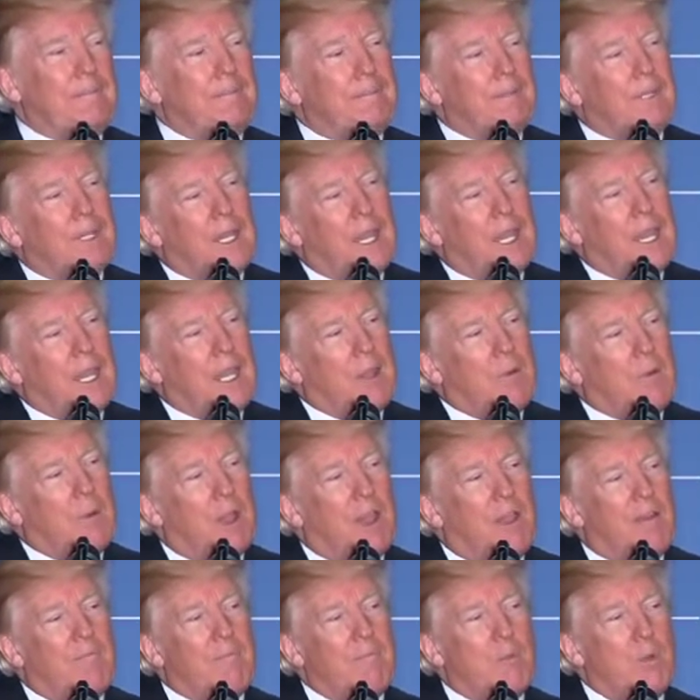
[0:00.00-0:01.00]
Today, we
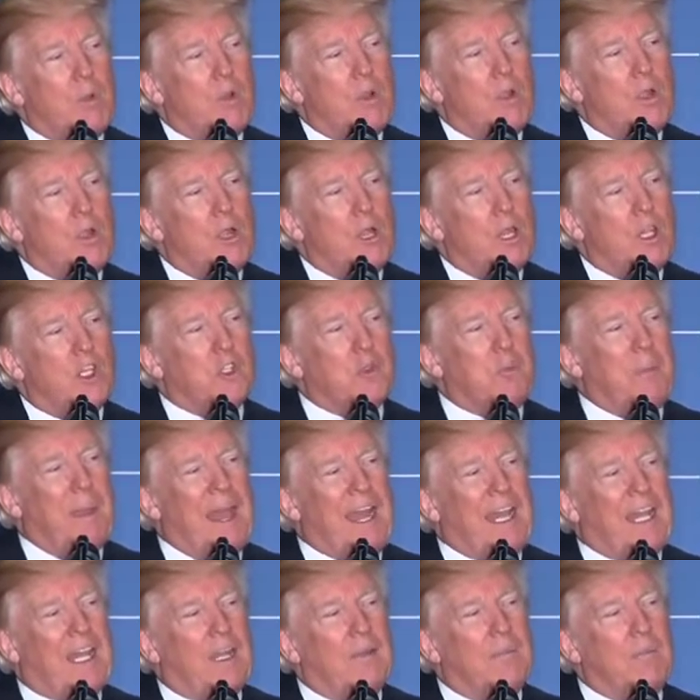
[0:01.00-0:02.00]
have more
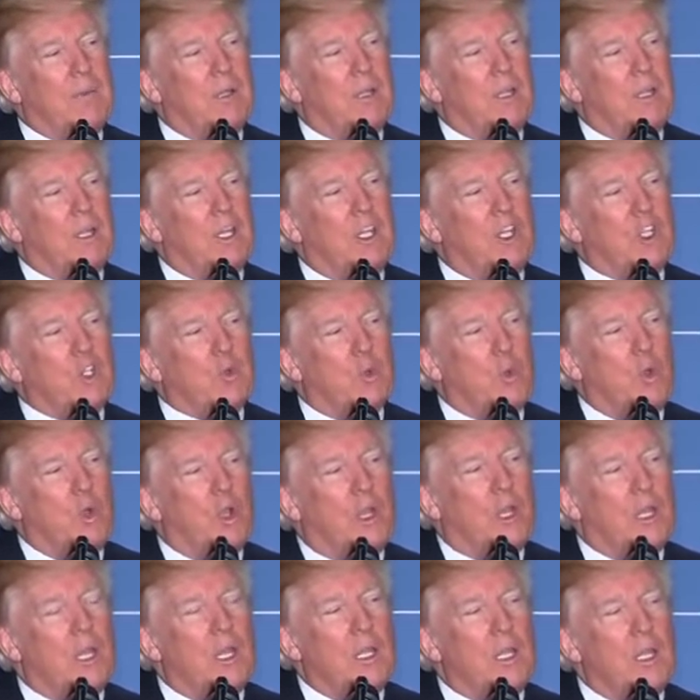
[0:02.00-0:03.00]
Hispanic Americans
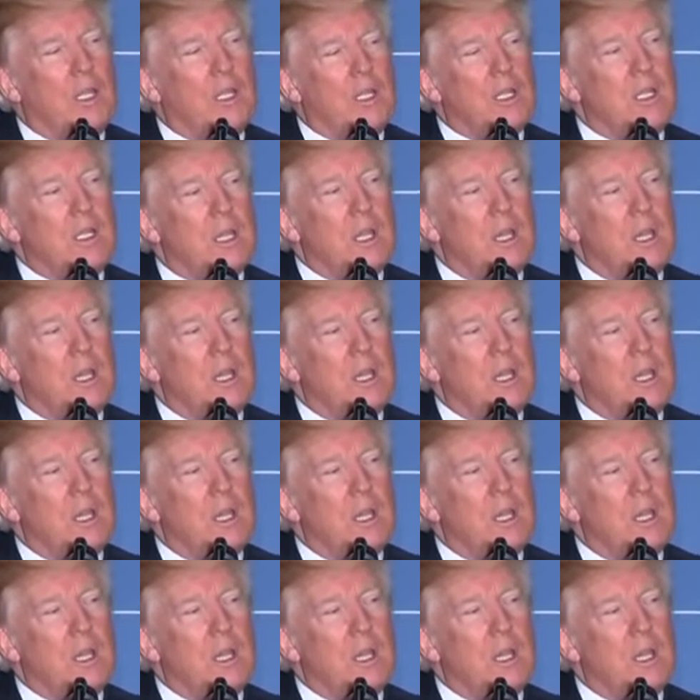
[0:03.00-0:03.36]
working